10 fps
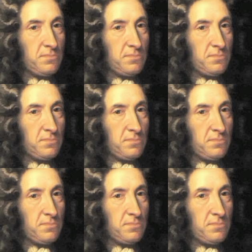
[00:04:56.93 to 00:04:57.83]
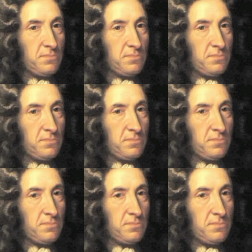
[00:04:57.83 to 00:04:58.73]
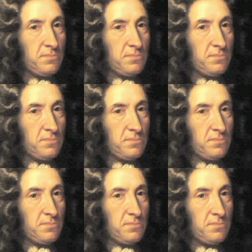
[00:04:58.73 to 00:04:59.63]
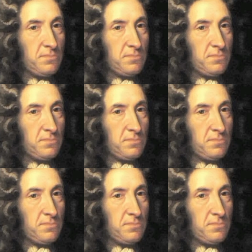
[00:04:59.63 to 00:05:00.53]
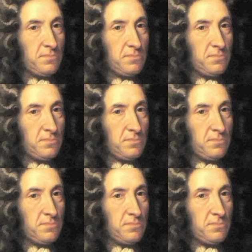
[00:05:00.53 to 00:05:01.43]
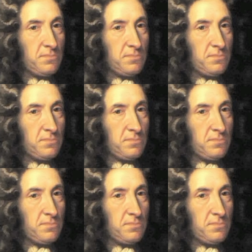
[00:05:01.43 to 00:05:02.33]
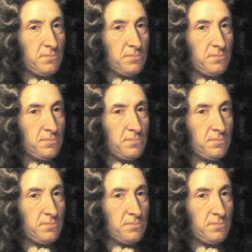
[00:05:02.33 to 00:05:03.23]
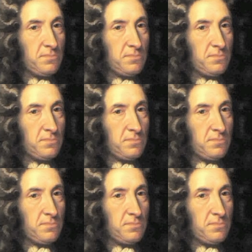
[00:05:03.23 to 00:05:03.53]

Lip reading: [no speech]